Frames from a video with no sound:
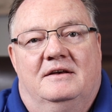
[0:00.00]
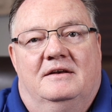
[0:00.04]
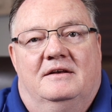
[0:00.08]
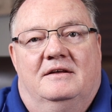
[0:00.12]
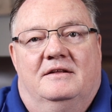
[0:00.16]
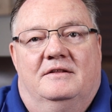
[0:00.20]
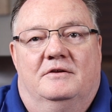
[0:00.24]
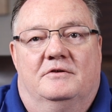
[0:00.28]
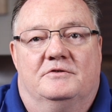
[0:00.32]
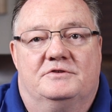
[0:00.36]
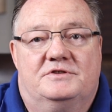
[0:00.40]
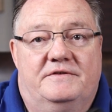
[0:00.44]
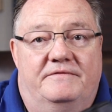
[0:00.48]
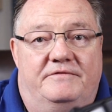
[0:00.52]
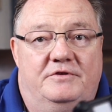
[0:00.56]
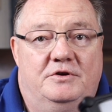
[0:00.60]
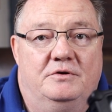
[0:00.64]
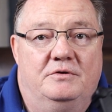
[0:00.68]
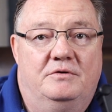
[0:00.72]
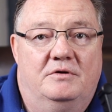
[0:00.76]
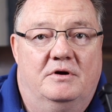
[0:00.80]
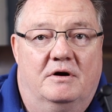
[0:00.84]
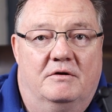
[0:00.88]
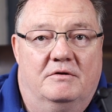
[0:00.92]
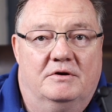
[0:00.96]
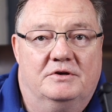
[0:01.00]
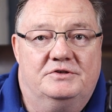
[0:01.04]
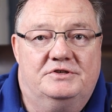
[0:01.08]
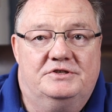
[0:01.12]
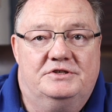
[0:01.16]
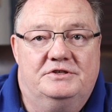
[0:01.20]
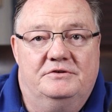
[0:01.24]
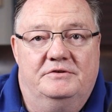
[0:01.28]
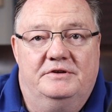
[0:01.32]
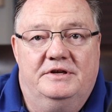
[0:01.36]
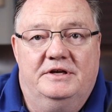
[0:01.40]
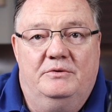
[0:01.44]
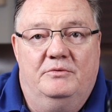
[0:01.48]
Those of you who are
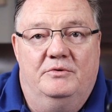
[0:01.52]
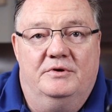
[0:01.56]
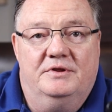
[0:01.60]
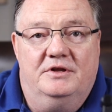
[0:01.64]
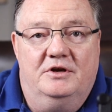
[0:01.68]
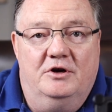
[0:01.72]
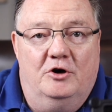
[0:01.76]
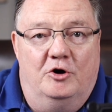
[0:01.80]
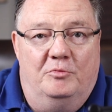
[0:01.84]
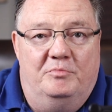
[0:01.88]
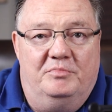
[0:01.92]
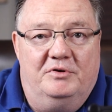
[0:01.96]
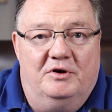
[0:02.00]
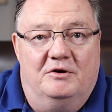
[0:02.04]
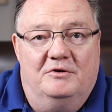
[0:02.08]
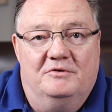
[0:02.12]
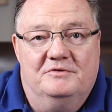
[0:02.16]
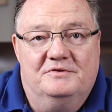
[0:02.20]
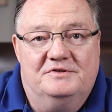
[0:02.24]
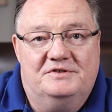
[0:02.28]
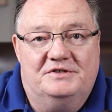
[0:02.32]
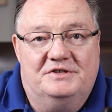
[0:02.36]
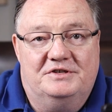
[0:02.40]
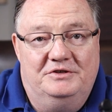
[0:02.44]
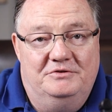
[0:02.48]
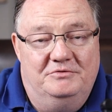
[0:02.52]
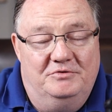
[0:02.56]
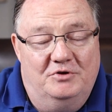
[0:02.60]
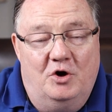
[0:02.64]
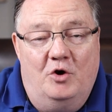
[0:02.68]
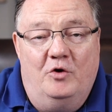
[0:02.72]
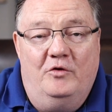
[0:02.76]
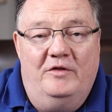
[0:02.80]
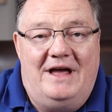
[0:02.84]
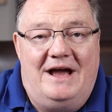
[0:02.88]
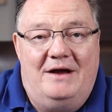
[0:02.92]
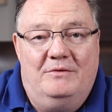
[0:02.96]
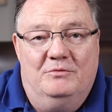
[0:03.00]
shooting with GoPros, you know
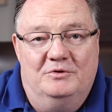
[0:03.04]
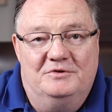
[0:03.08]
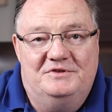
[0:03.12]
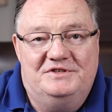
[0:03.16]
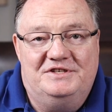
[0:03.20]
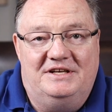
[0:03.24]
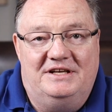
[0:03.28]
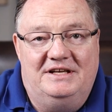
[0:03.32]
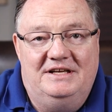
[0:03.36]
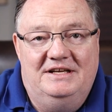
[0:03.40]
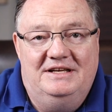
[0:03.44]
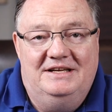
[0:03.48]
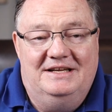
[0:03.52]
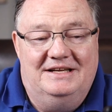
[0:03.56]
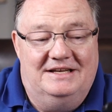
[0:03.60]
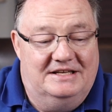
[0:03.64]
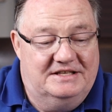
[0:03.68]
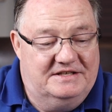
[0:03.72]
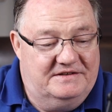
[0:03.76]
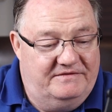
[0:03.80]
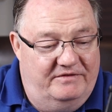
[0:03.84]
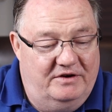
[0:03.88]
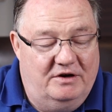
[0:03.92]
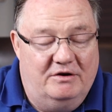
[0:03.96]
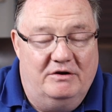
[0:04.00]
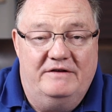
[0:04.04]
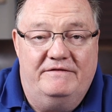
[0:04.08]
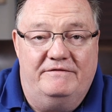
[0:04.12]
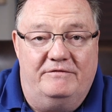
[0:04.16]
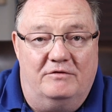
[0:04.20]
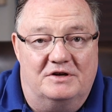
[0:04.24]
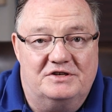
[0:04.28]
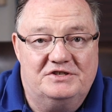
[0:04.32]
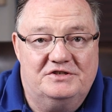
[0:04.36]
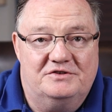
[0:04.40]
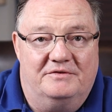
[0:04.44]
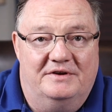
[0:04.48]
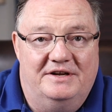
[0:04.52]
that routine, and it's very
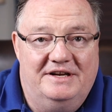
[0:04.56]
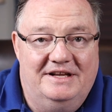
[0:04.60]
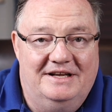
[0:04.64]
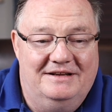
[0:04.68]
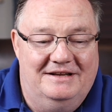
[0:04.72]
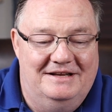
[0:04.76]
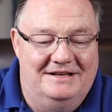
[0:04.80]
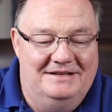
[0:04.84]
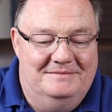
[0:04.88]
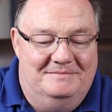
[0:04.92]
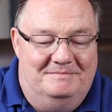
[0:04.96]
frustrating